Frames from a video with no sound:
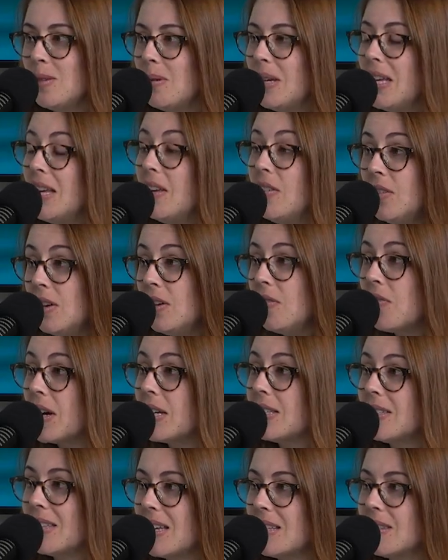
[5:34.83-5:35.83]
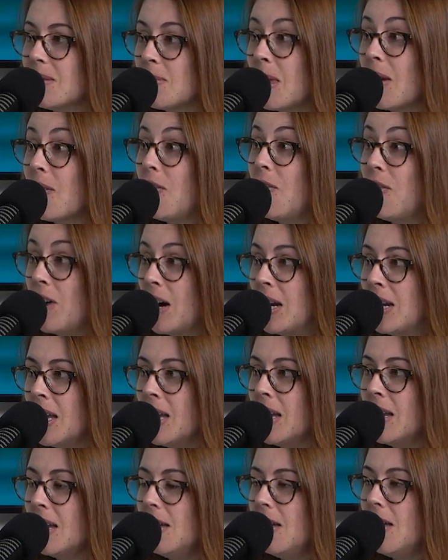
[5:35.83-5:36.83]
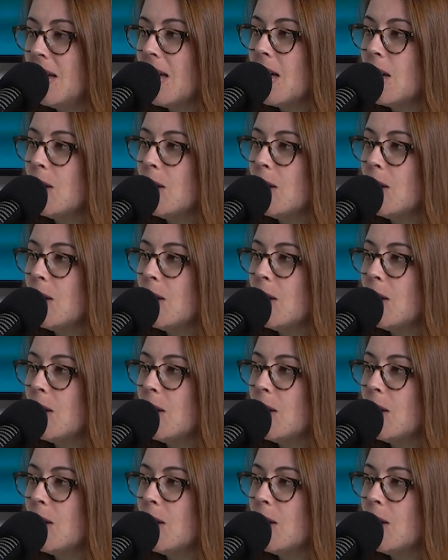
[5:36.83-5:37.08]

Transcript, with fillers: do it. Even if I say something funny,